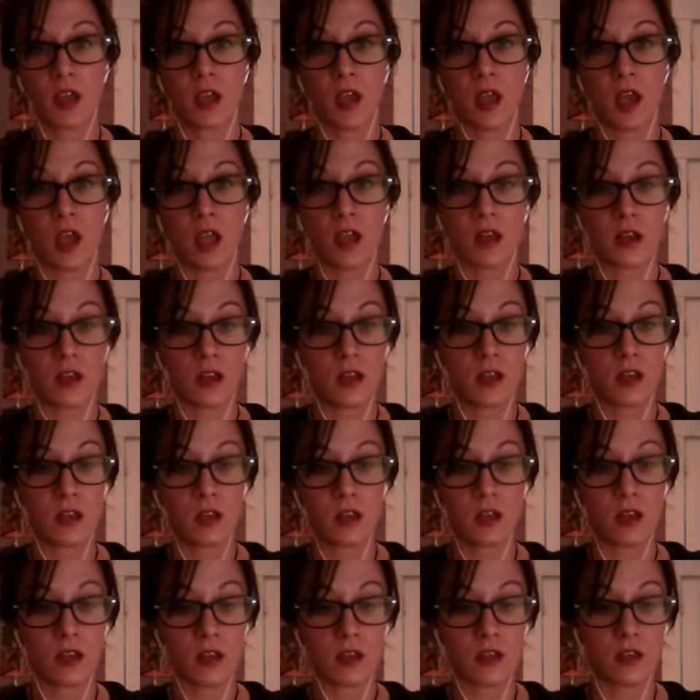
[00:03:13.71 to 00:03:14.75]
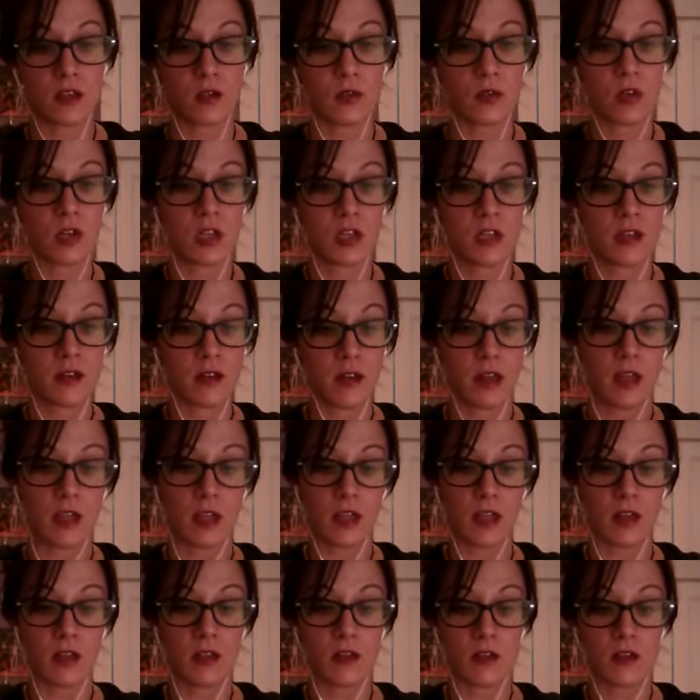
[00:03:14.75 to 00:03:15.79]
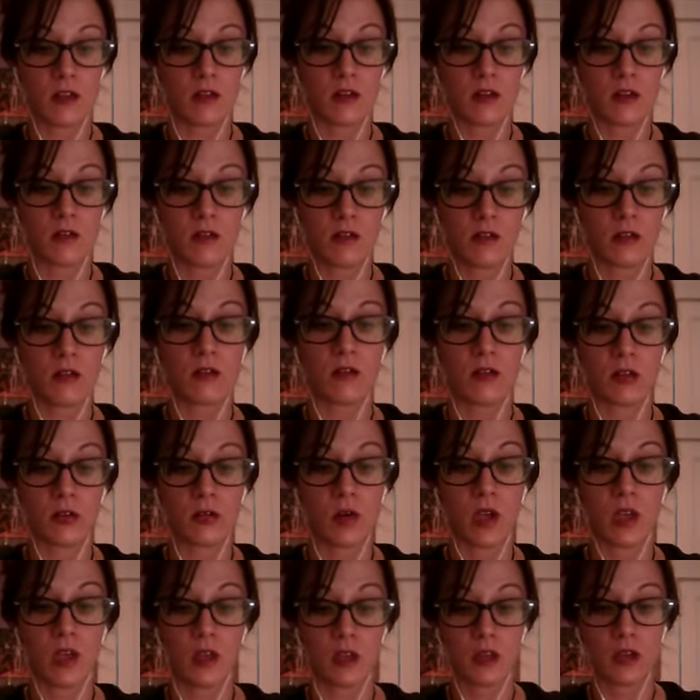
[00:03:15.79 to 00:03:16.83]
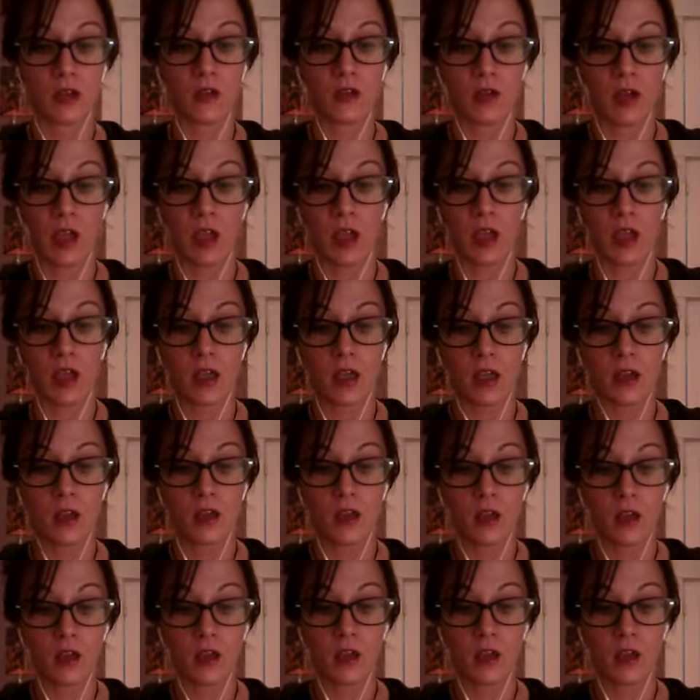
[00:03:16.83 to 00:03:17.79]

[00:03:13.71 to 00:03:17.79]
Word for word: and you need to take it. So do it, okay?